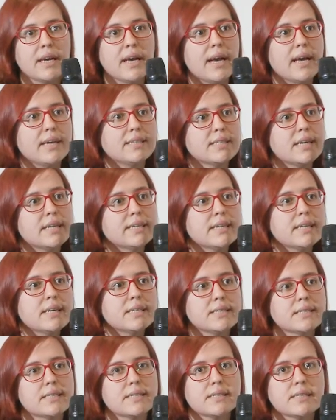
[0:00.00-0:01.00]
As I
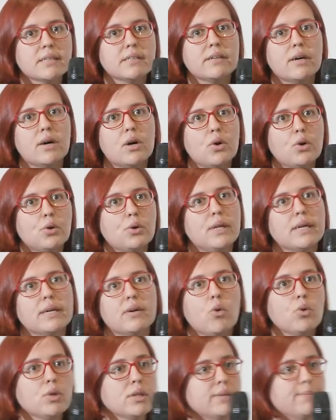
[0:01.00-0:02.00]
realized, it's not our like
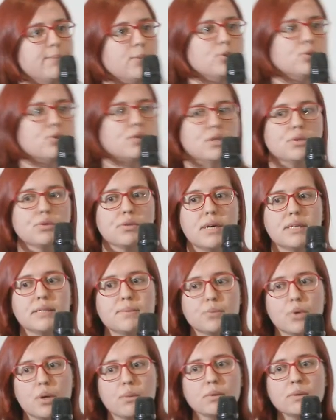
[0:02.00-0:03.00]
only
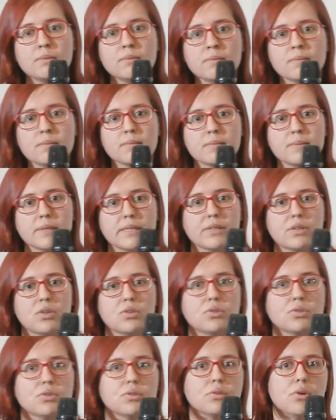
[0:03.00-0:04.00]
PostgreSQL problem,
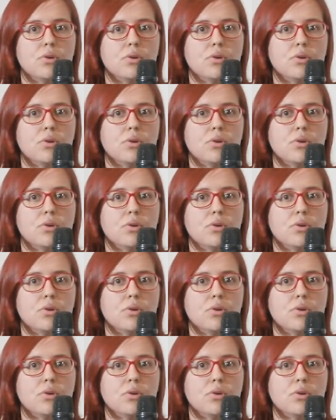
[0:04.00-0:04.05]
because